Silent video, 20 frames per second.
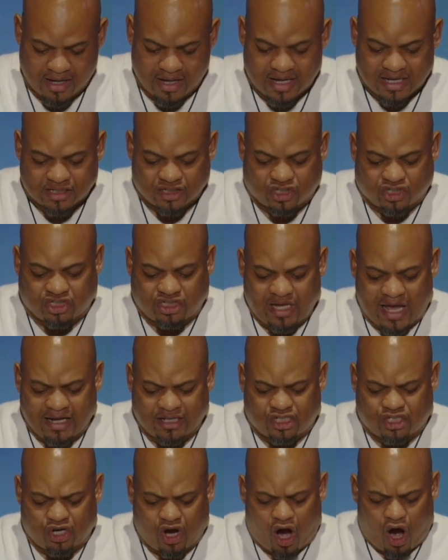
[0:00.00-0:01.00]

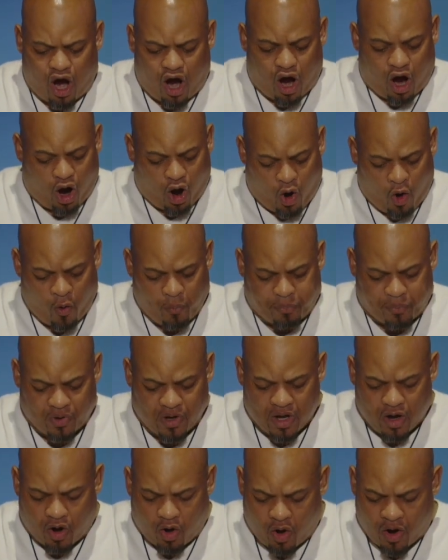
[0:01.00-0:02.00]
set your hope
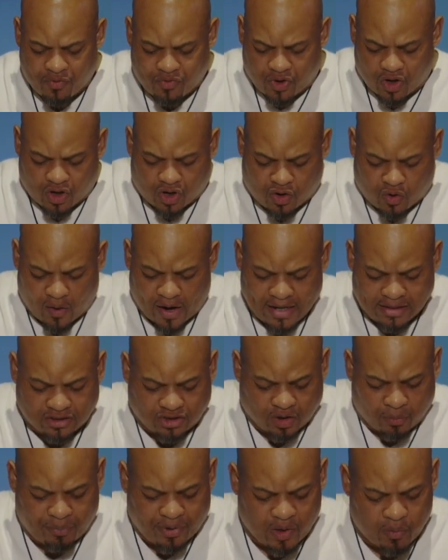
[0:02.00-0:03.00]
on the grace
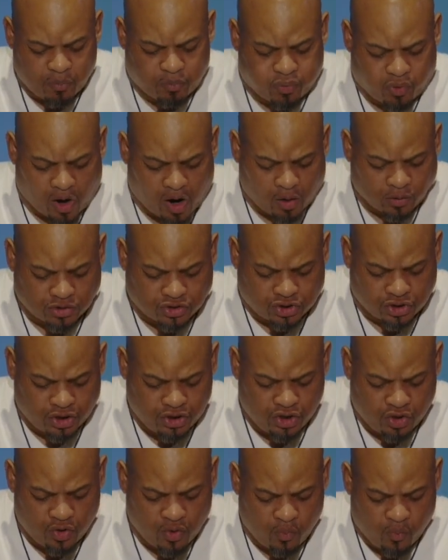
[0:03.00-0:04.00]
to be brought to
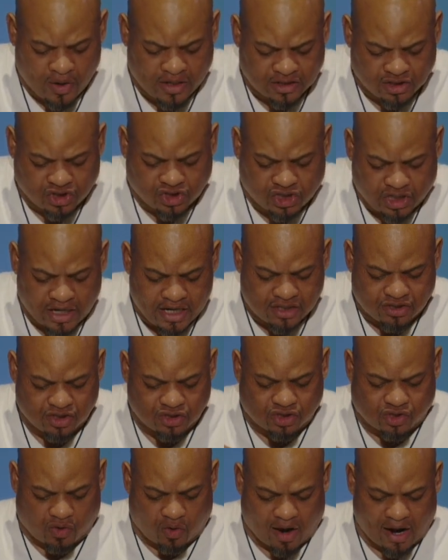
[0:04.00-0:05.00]
you when Jesus
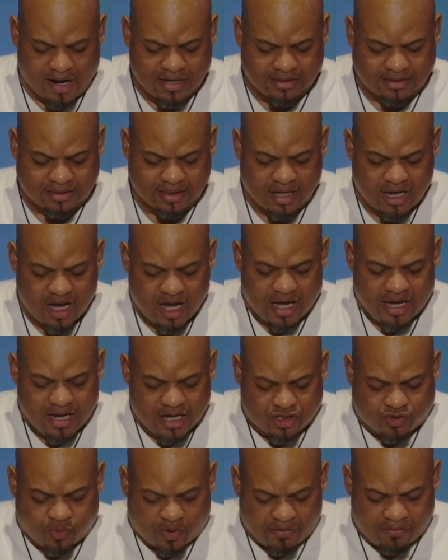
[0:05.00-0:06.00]
Christ
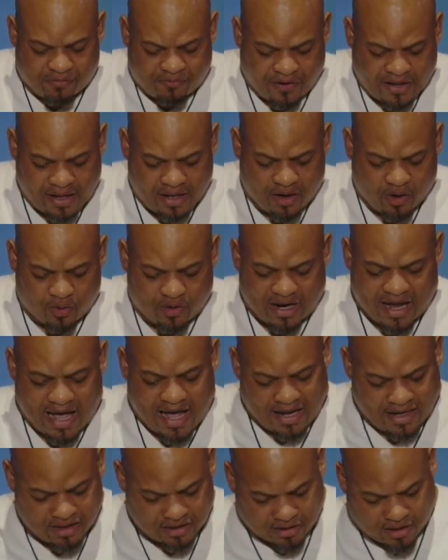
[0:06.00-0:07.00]
is revealed
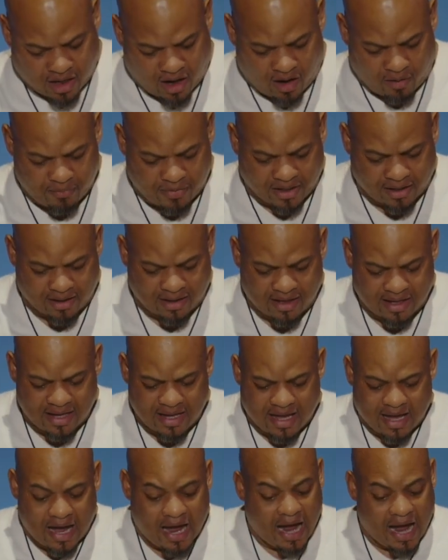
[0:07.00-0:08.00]
at his coming.
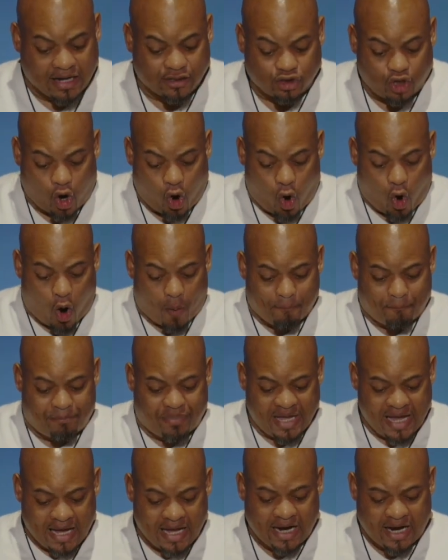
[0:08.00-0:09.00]
As
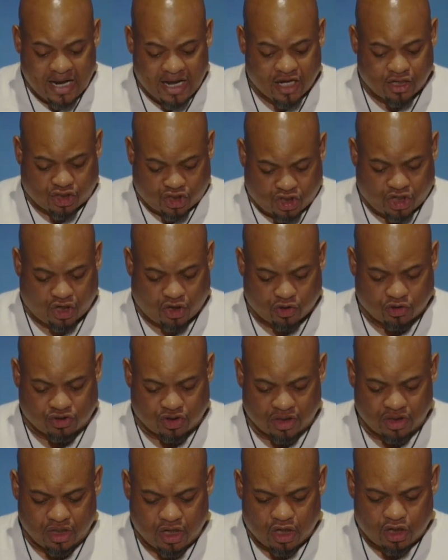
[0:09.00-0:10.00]
obedient
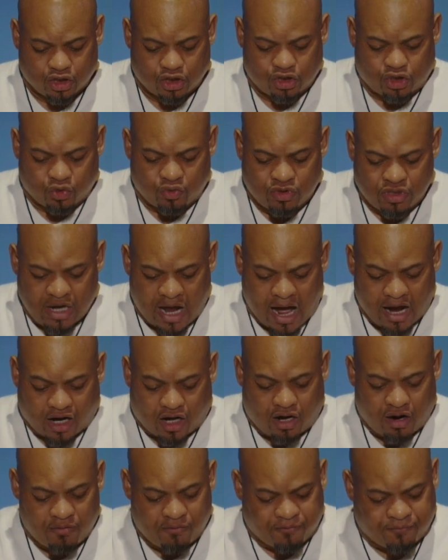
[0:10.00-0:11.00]
children, do not
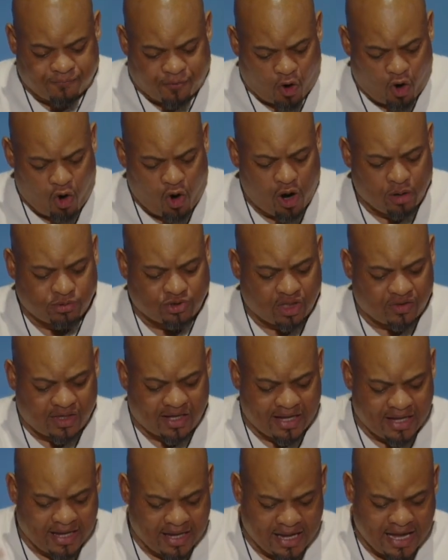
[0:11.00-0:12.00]
conform to
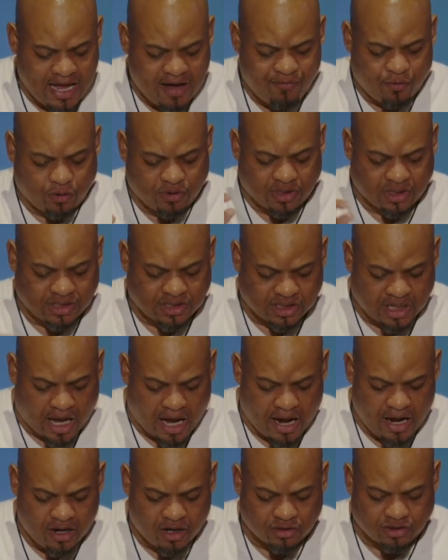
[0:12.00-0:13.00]
the evil
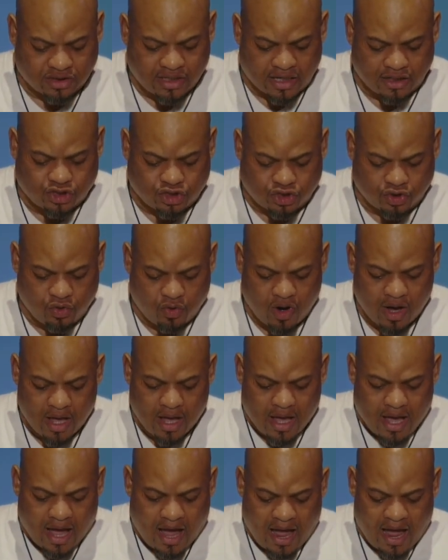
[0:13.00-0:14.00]
desires that you
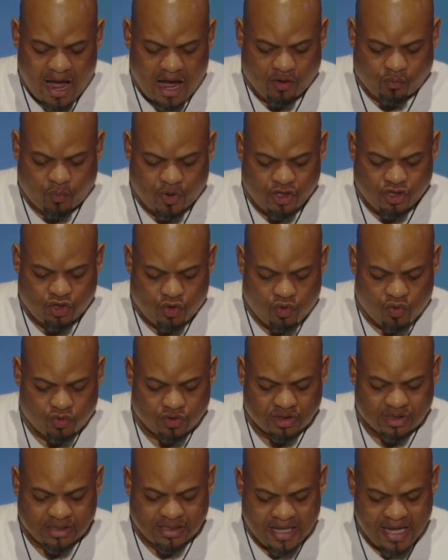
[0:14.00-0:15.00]
had when you
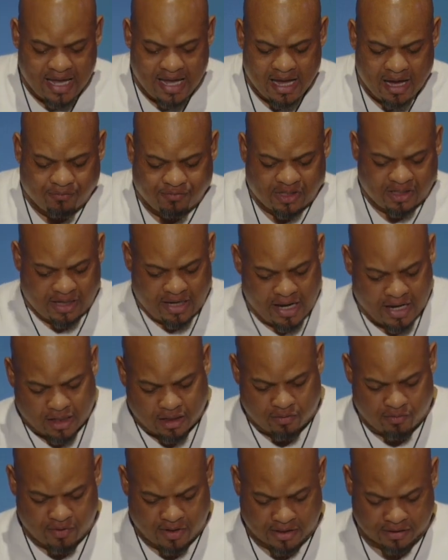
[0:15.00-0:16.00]
lived in
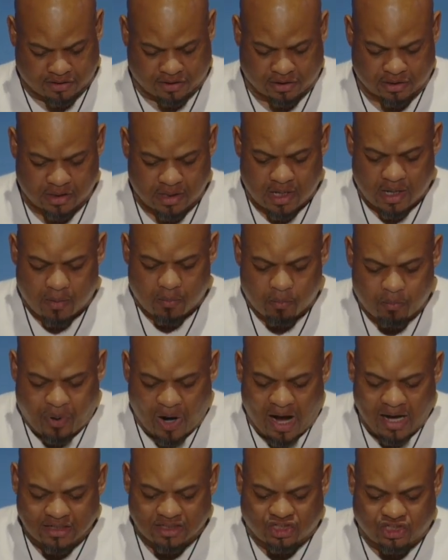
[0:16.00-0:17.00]
ignorance.
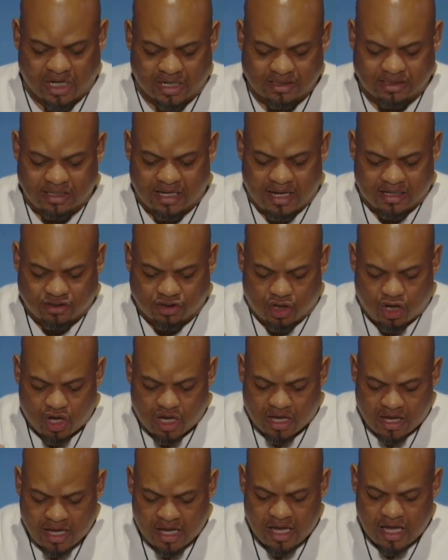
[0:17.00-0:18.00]
But just as
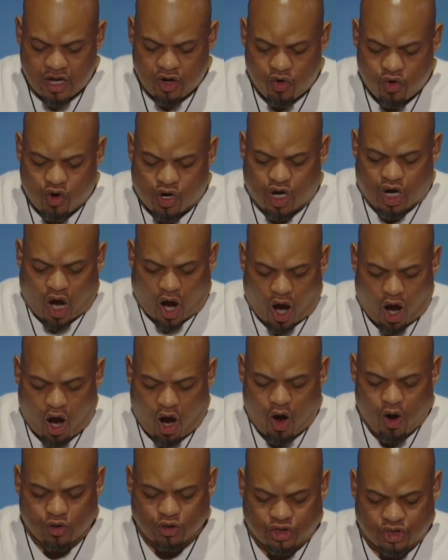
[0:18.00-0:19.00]
he who
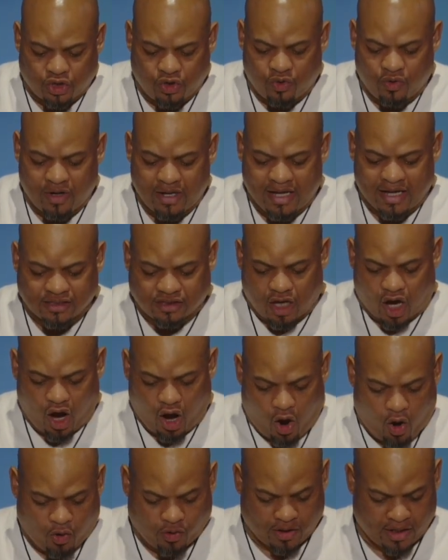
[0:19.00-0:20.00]
called you is
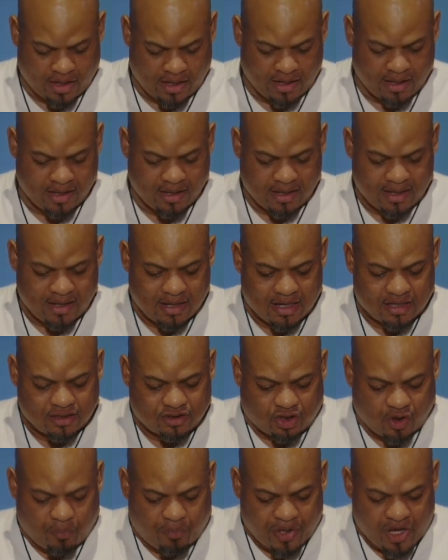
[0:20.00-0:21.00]
holy,
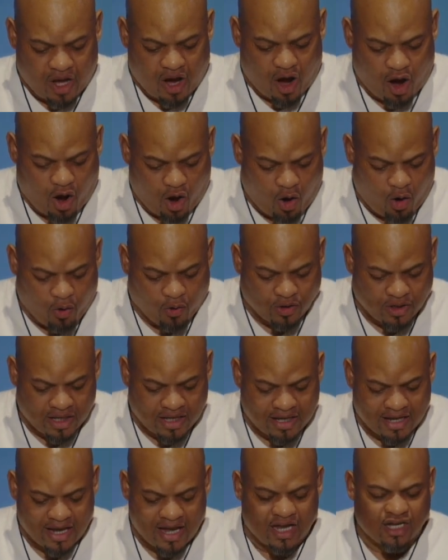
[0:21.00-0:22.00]
to be
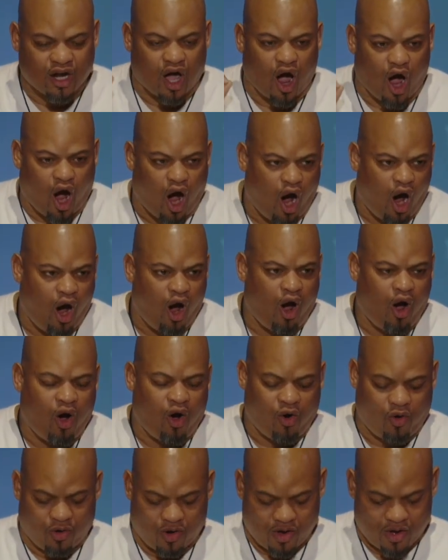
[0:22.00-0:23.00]
holy in
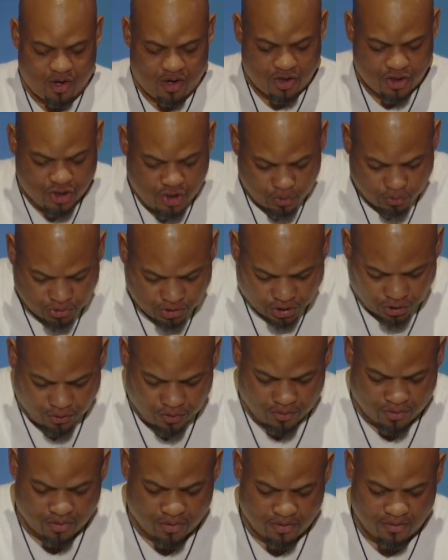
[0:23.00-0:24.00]
all you
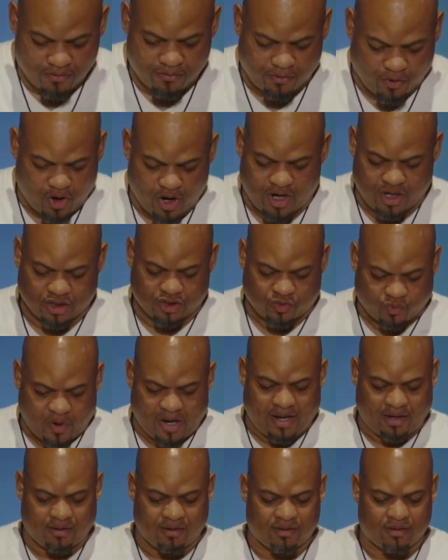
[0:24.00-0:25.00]
do. For it is
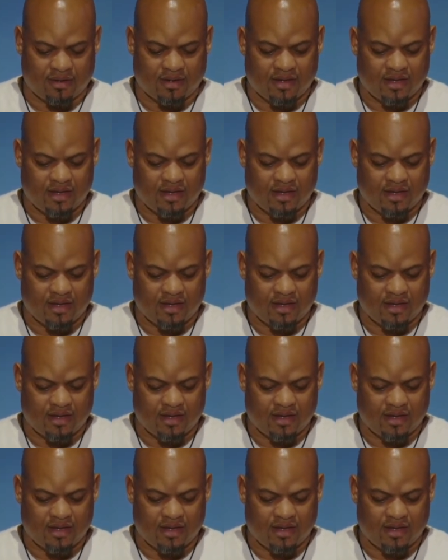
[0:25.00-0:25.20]
written,